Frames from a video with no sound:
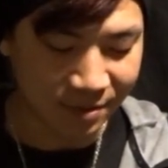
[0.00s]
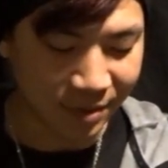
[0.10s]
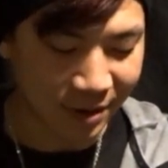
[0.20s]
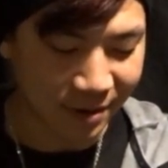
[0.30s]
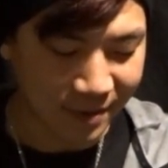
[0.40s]

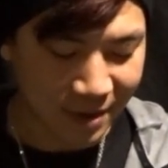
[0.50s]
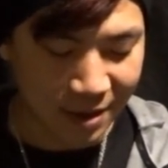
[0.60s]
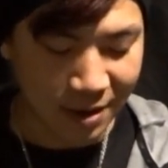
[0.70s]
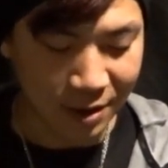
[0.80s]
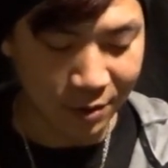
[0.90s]
But
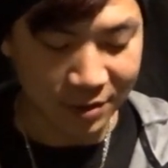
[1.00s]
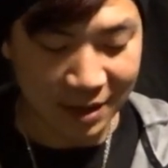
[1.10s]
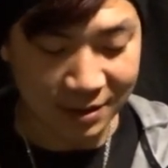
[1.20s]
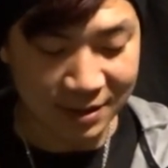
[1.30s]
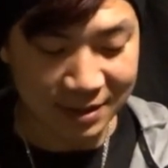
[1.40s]
you know, with the
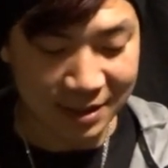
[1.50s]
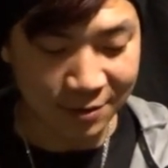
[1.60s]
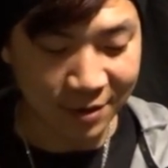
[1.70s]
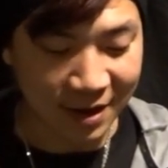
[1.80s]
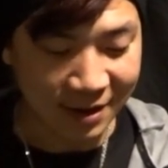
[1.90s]
LCT
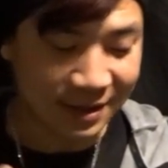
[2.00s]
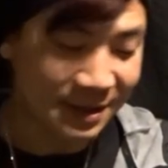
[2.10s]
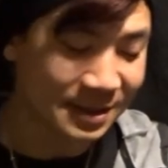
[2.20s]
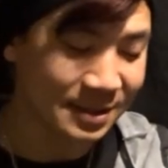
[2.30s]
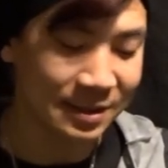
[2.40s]
one, at
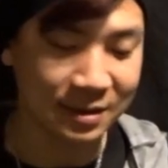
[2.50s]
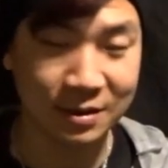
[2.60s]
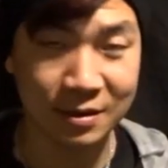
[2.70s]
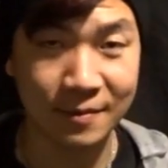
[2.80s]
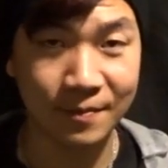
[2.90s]
least
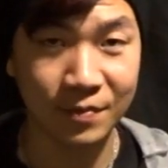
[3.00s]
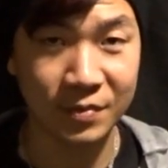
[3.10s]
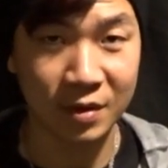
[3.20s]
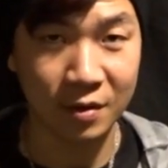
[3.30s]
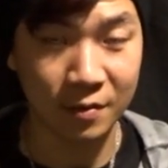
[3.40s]

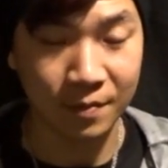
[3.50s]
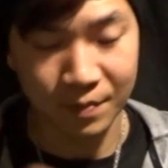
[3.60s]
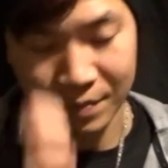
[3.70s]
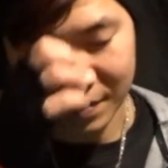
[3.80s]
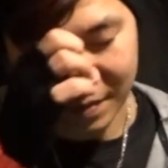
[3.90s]
you know,
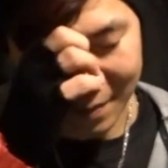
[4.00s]
the